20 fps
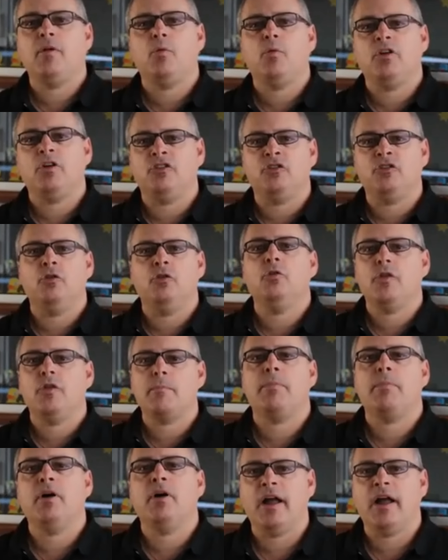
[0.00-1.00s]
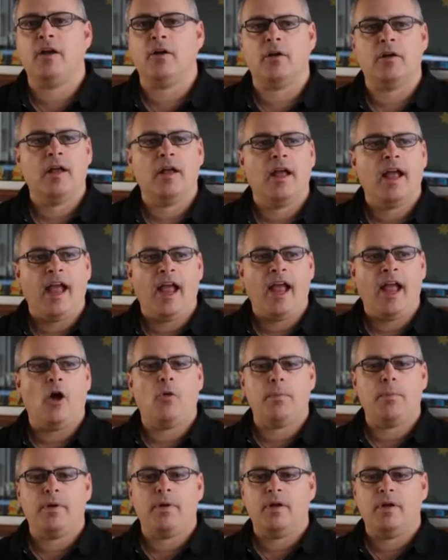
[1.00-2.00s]
in which you, the player,
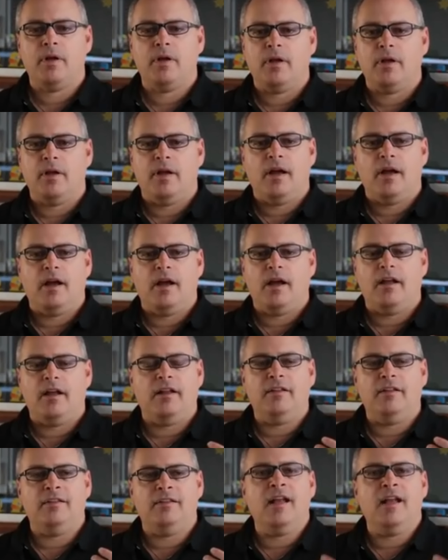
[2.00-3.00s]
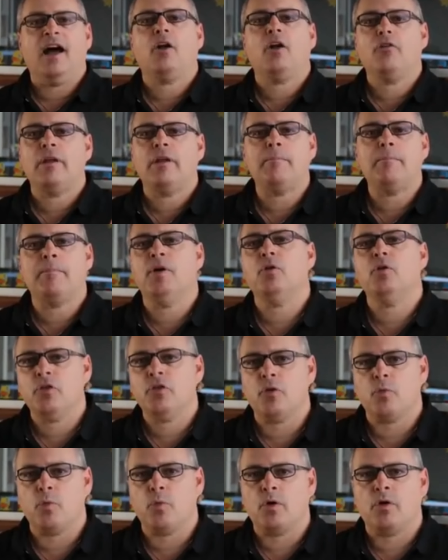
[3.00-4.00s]
help not only
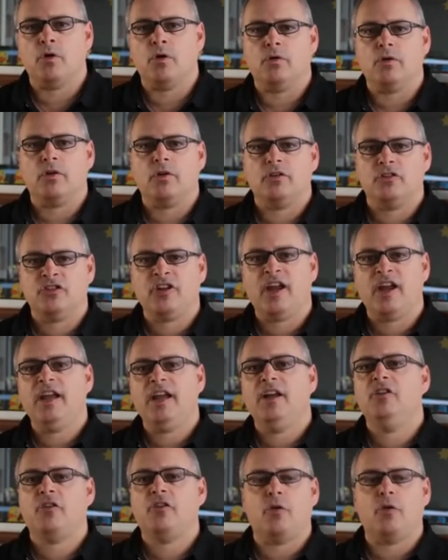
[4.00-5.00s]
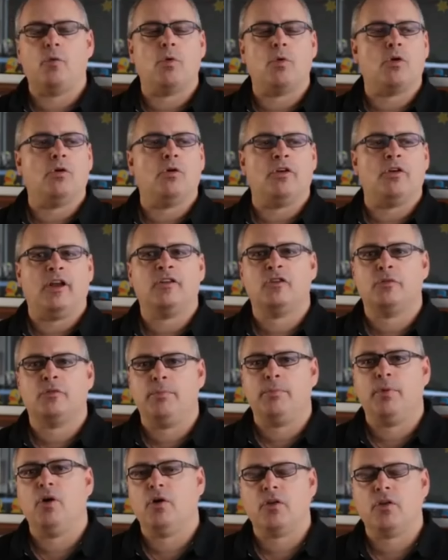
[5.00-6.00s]
build the world, change the world,
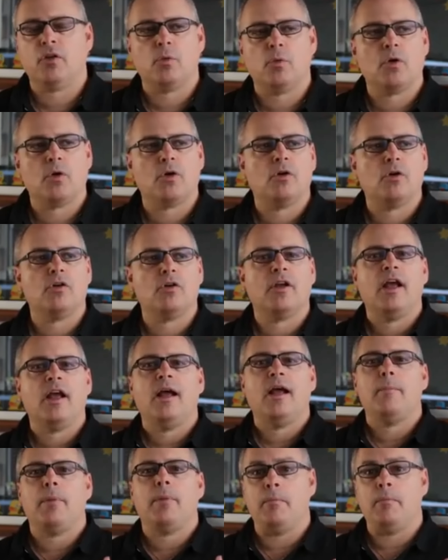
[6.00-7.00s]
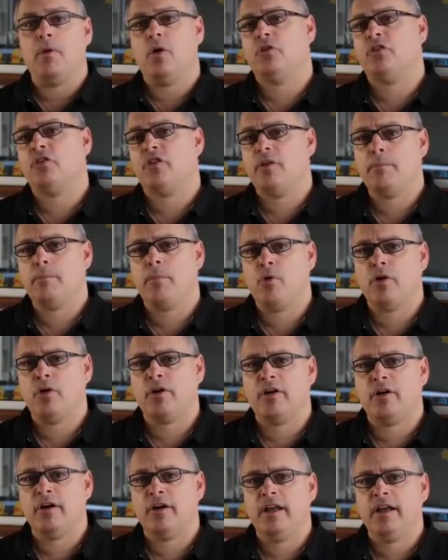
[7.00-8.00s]
explore the world, but most
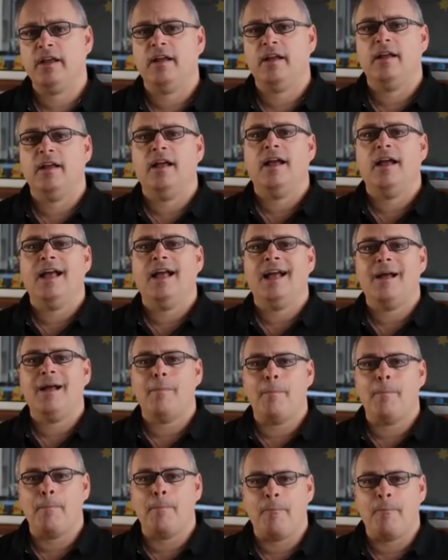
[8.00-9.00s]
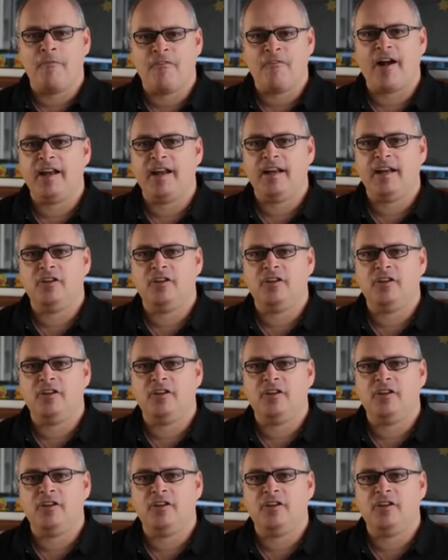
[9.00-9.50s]
importantly, fight